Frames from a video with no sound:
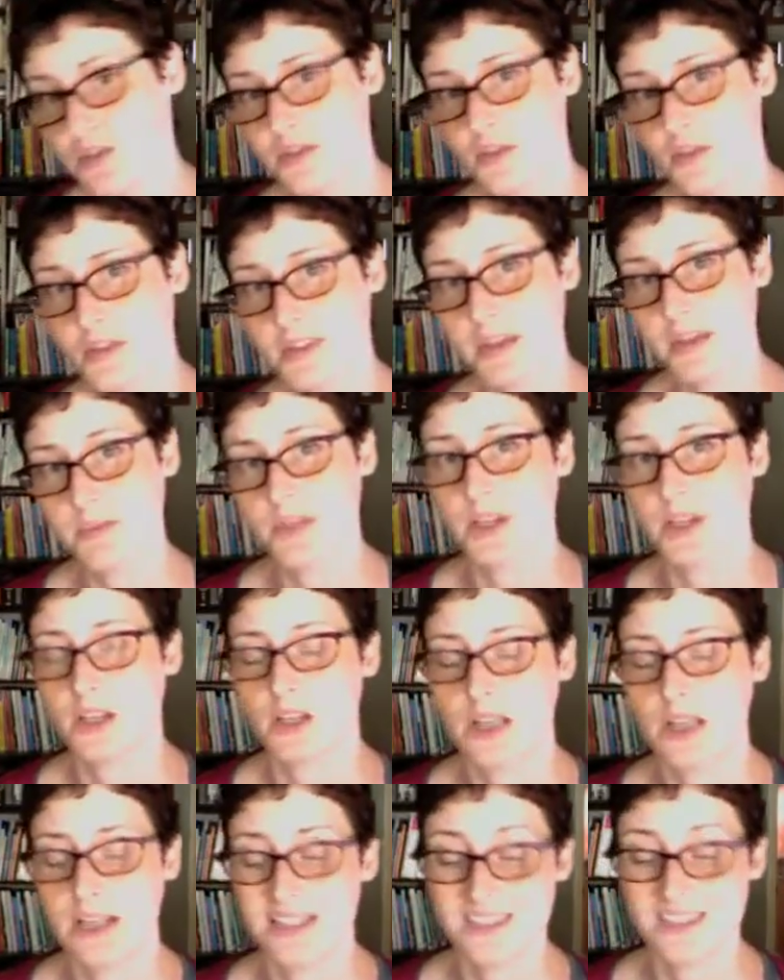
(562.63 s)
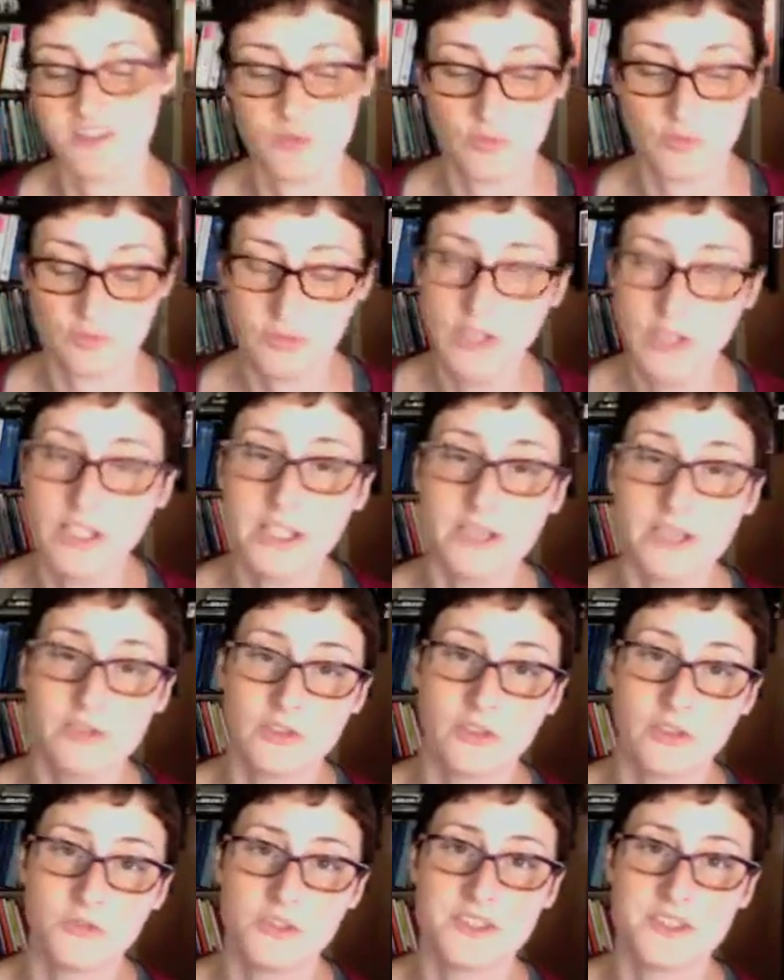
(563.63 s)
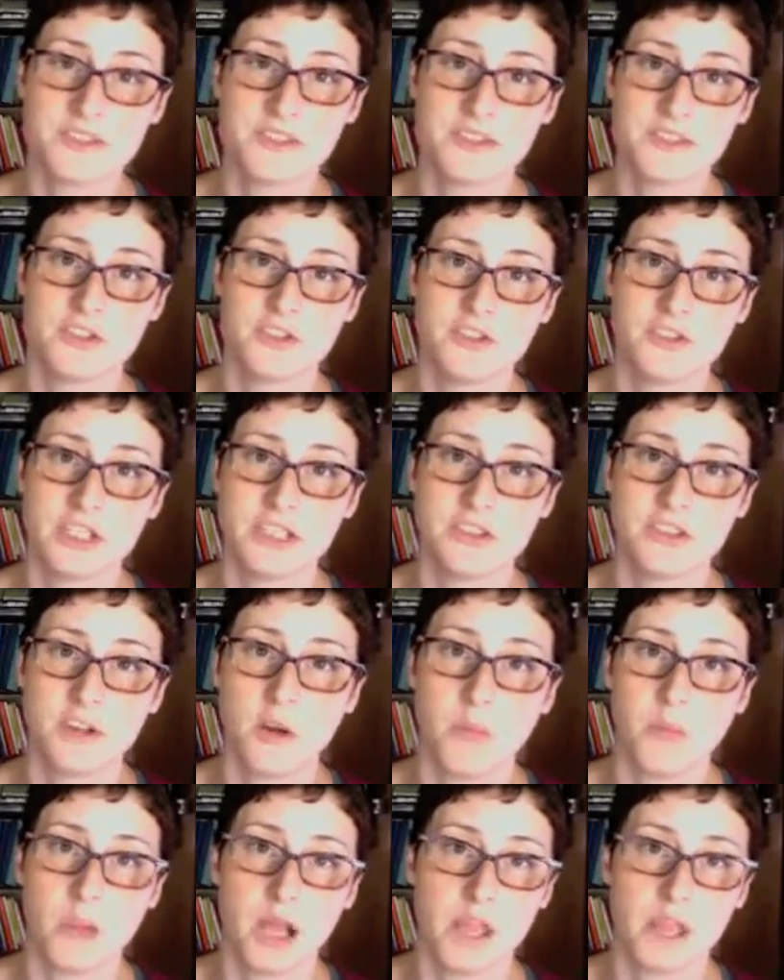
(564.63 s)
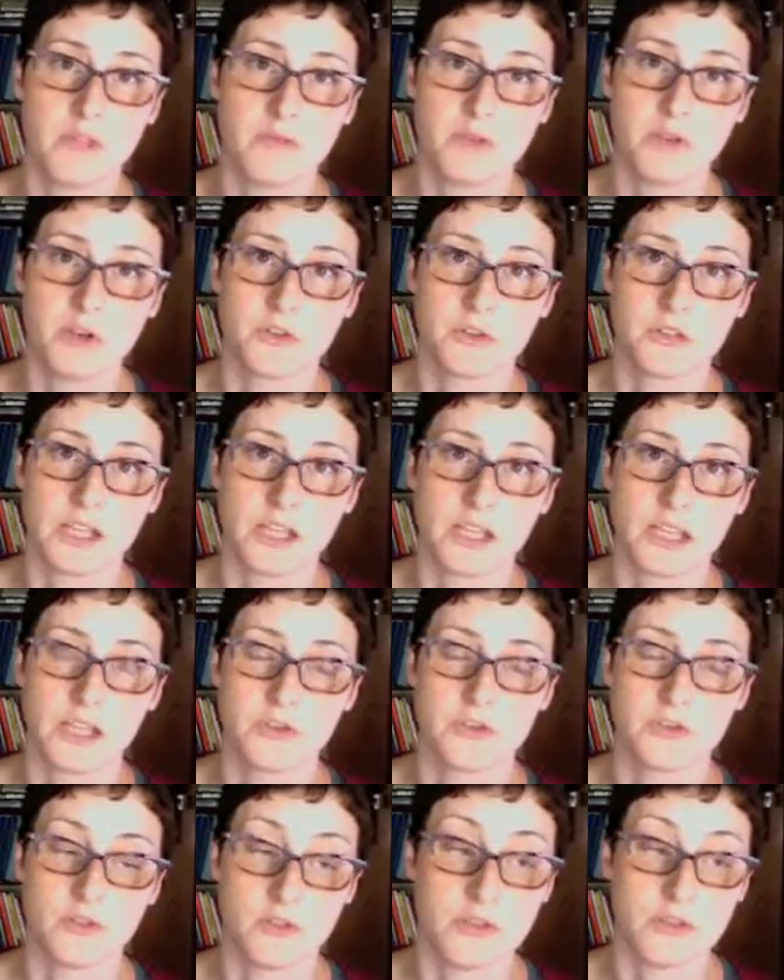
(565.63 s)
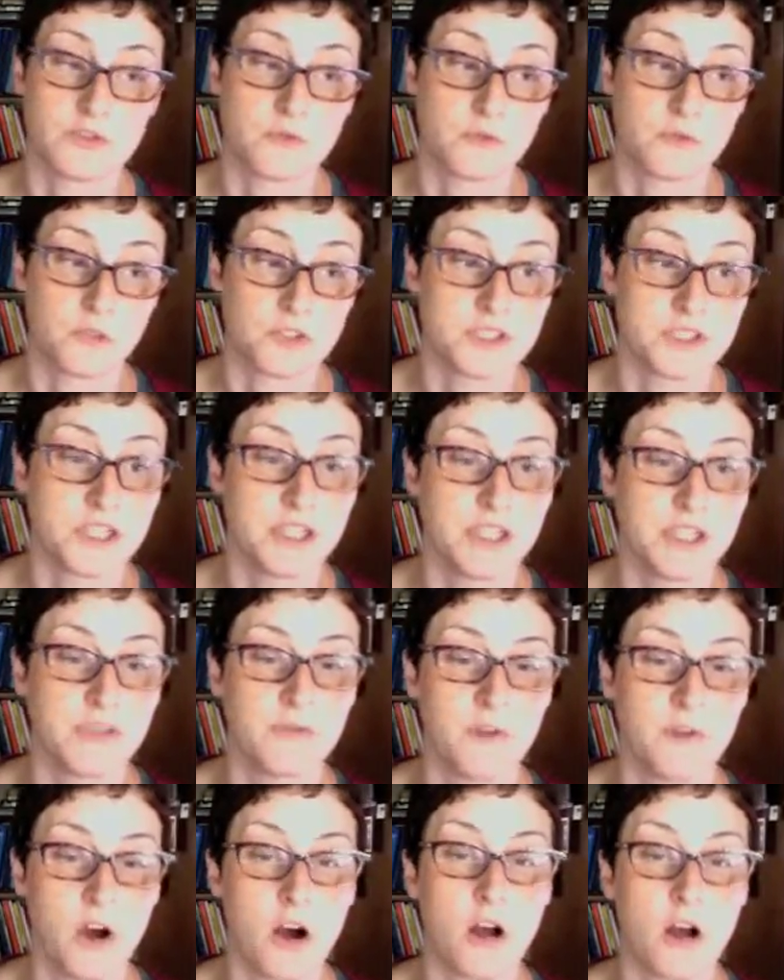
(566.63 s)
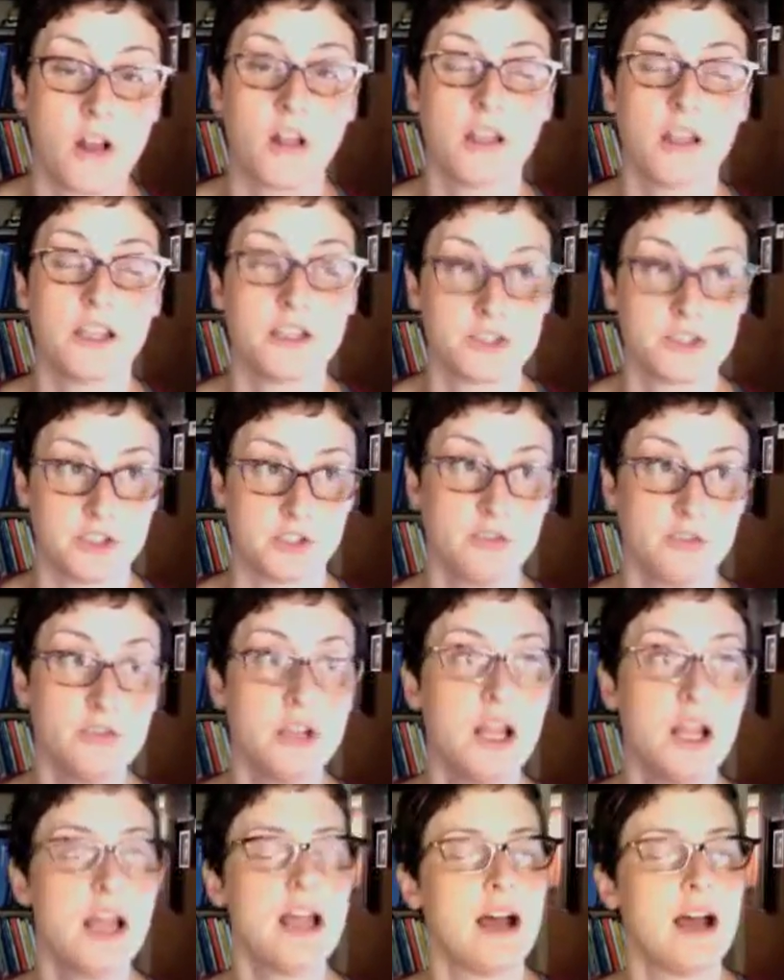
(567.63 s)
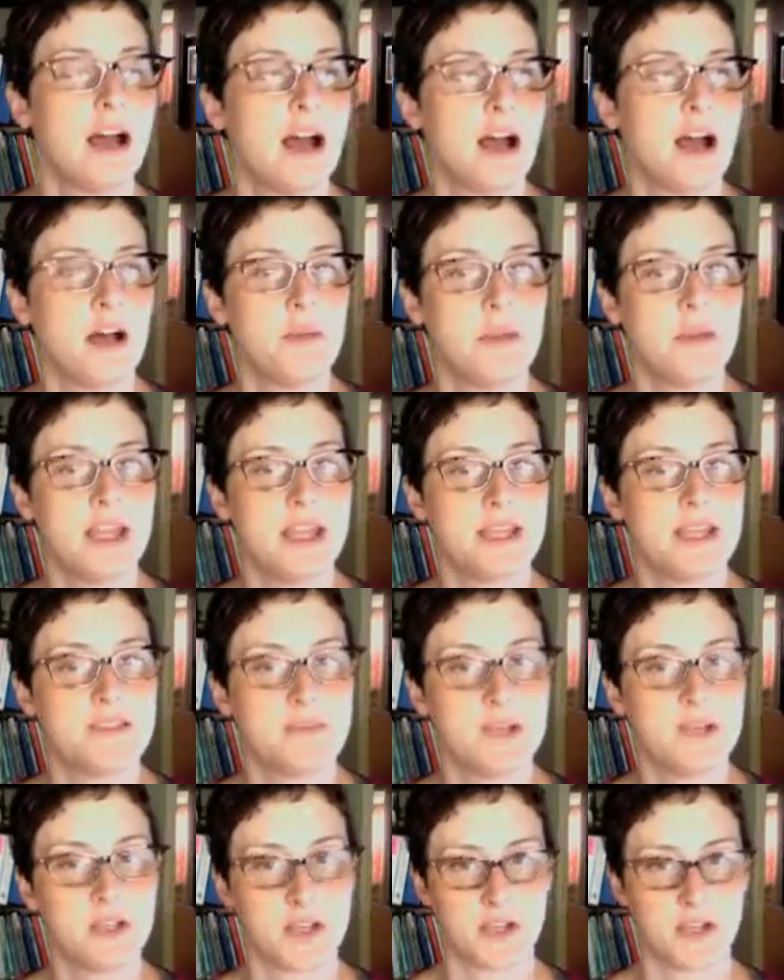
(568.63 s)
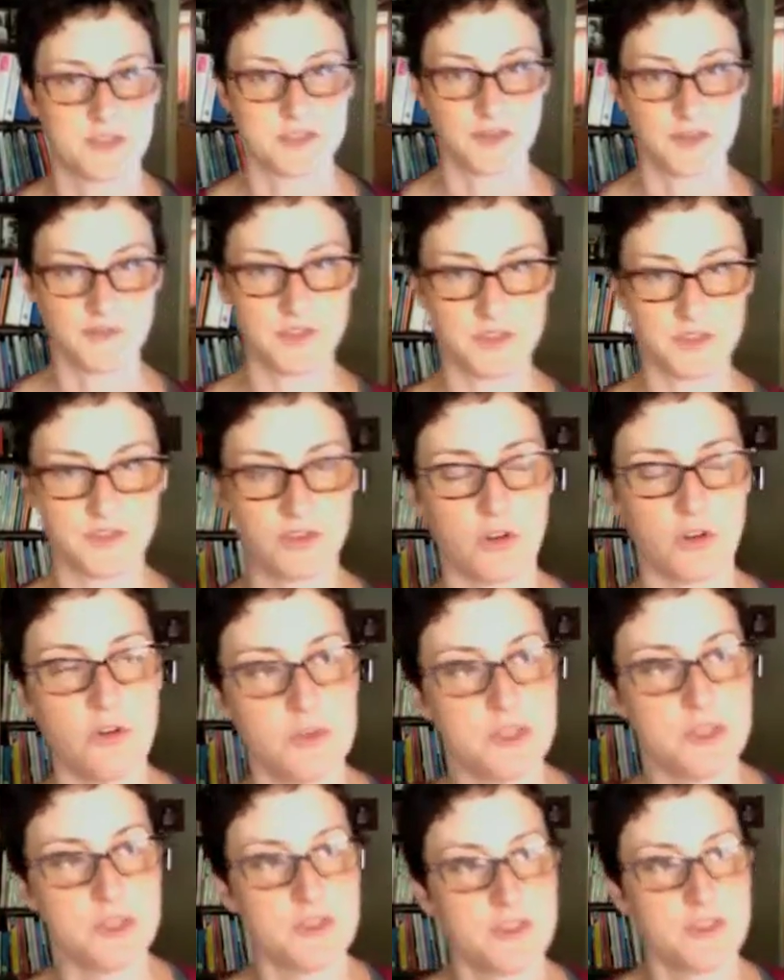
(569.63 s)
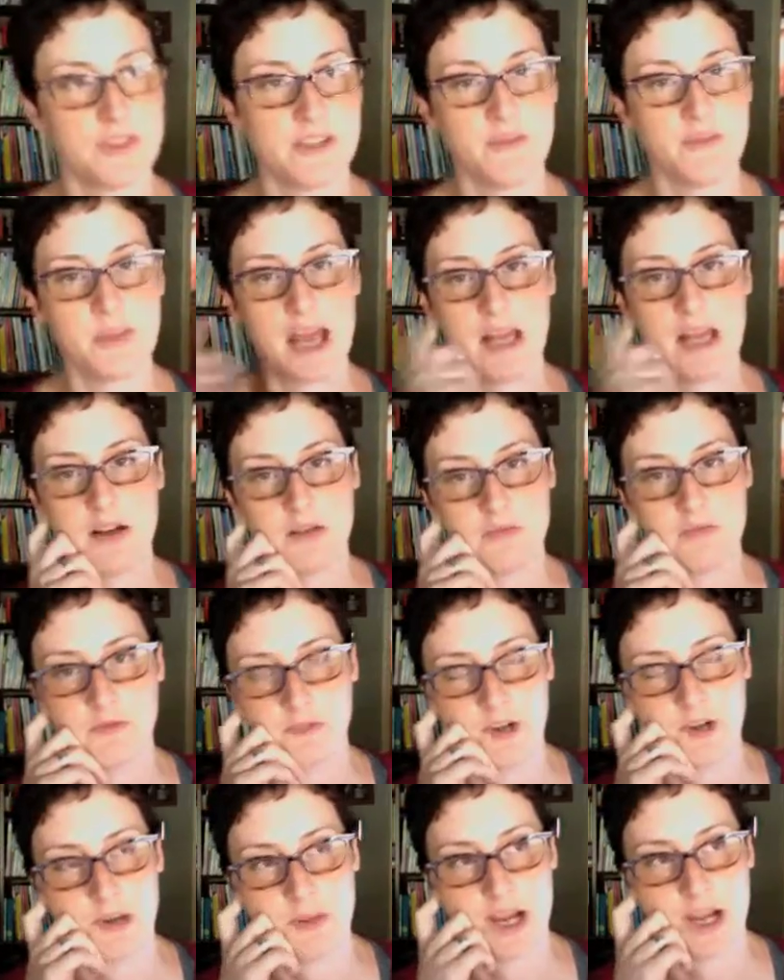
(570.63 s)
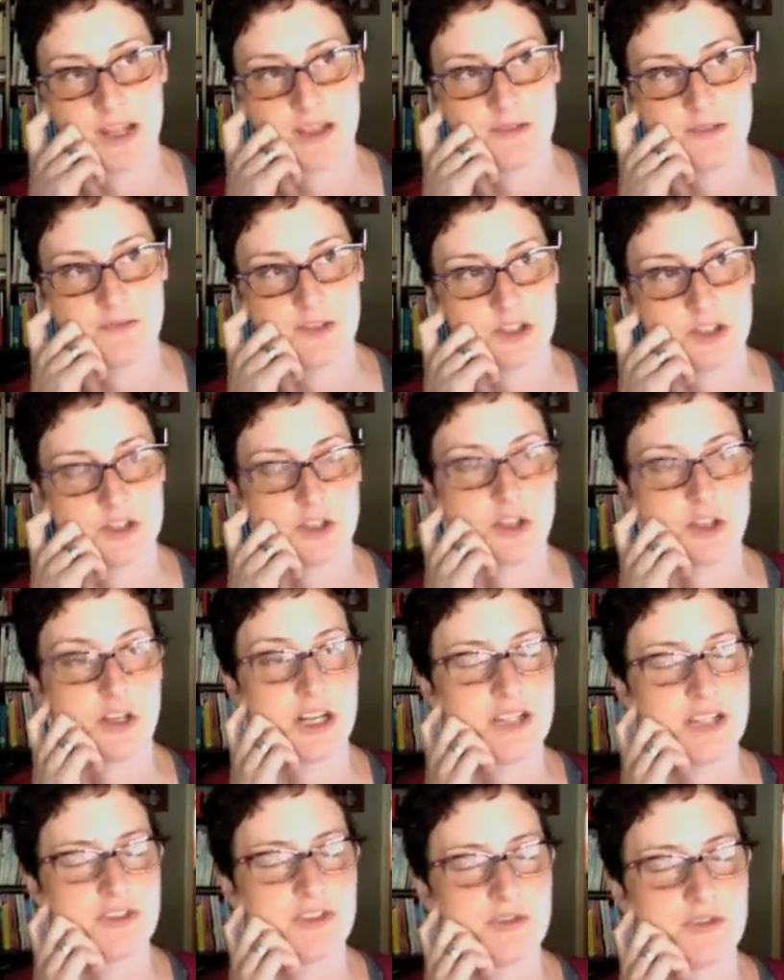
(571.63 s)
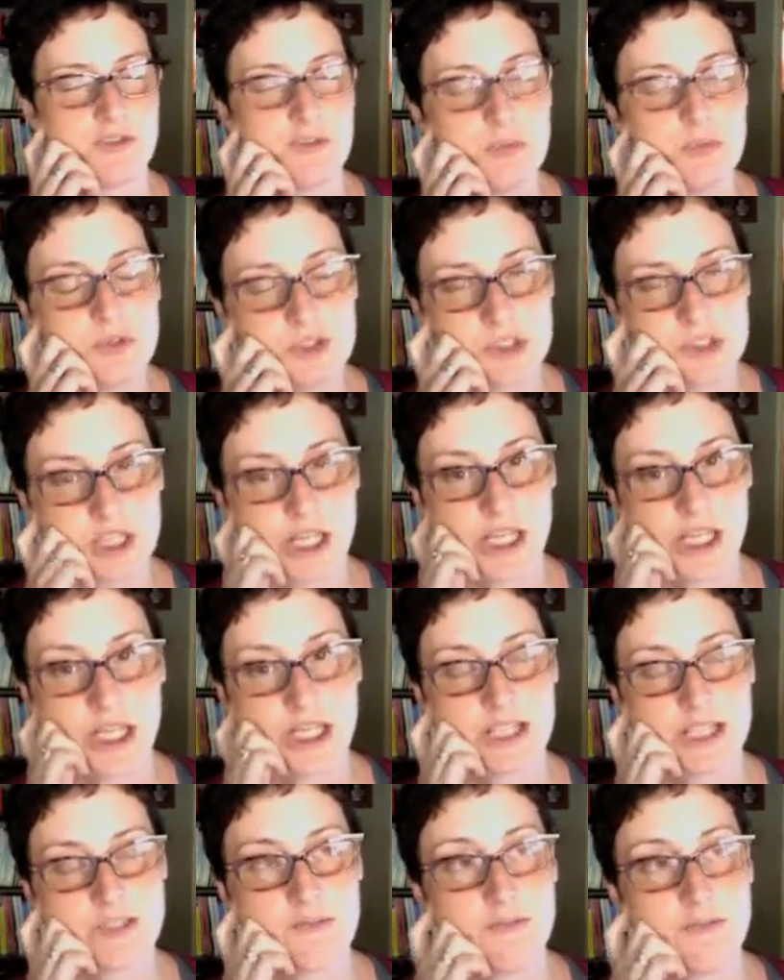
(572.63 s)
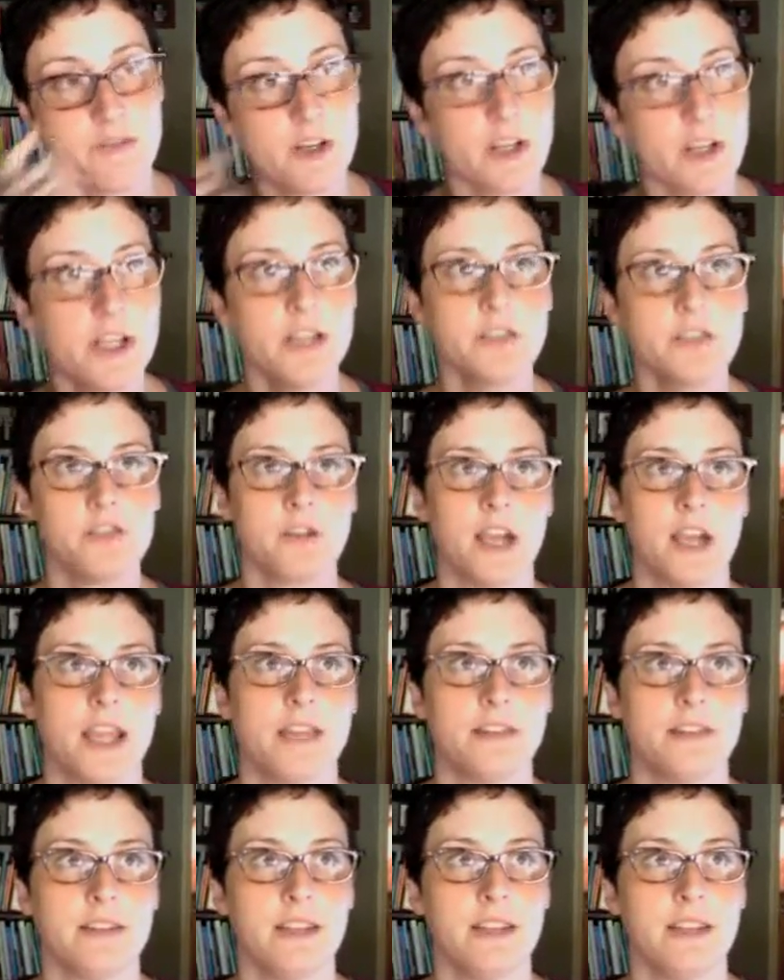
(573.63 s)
no exception, and it's really the reason you need to go buy the Vogue Knitting 2014 fall issue is because of the dolman sleeve pattern from Eileen Fisher. It's super chic. It's very on trend.